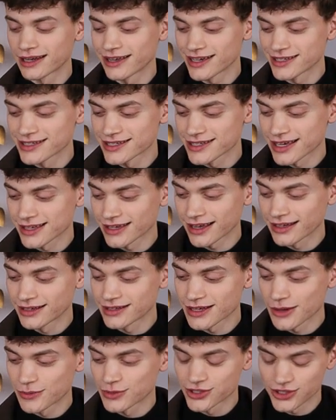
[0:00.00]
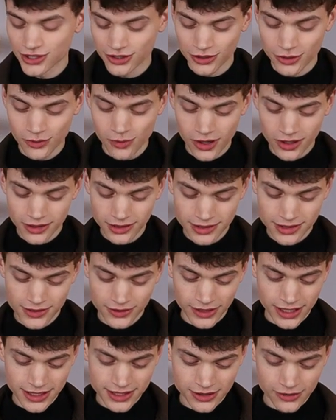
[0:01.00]
glazes at any temperature you want, so
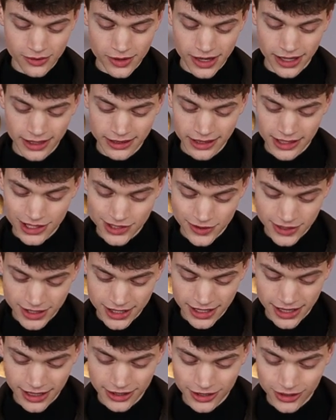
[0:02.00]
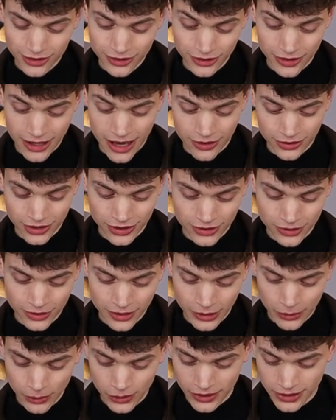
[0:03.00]
that's quite interesting. I don't know how to do
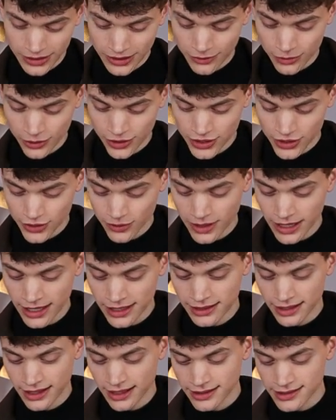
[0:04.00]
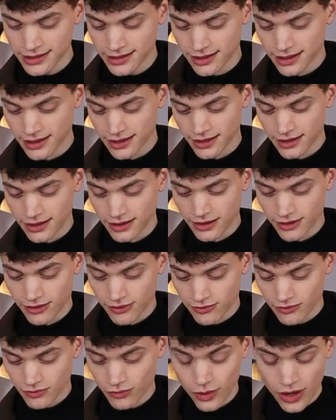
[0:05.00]
it, but it works great at
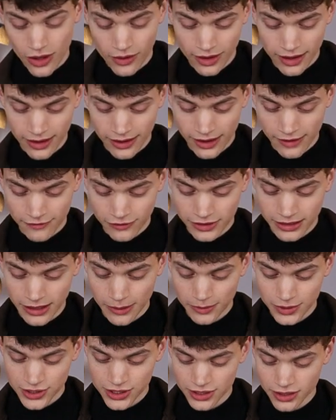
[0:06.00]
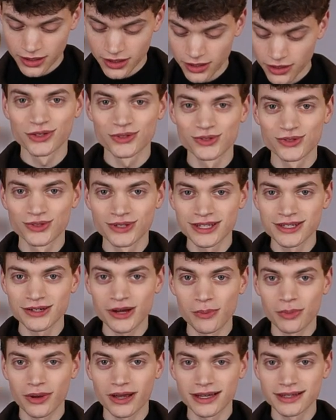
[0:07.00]
well, after temperature. You do need to
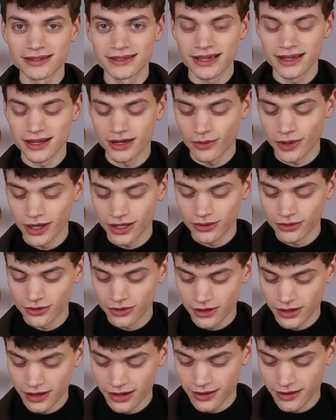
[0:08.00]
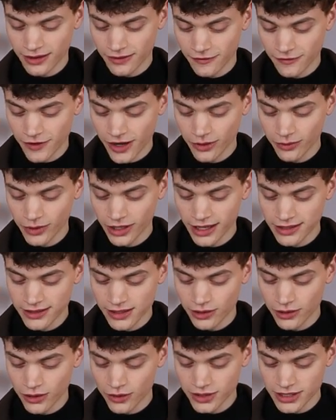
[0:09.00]
apply thicker when you're firing at a
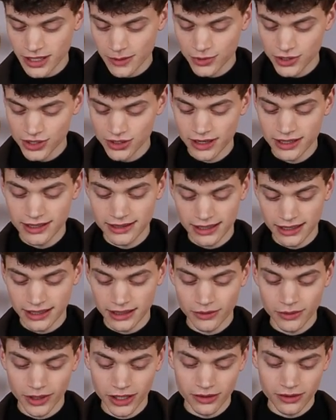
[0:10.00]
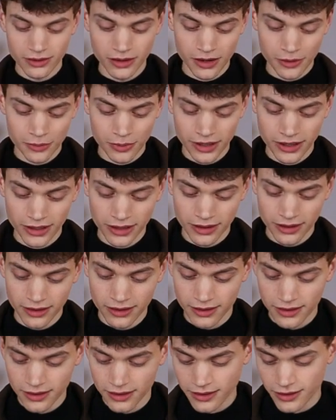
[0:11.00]
lower temperature and thinner when you're applying
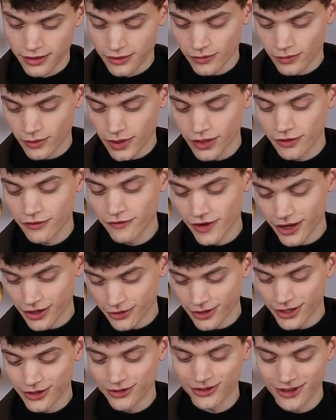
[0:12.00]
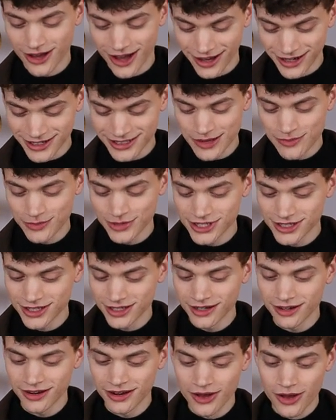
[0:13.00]
when you're firing on a higher
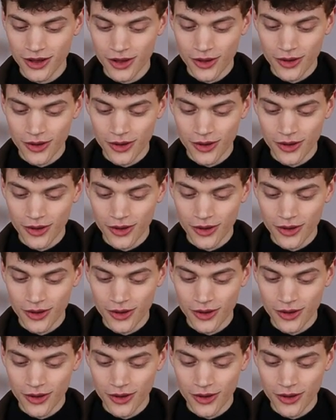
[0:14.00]
temperature,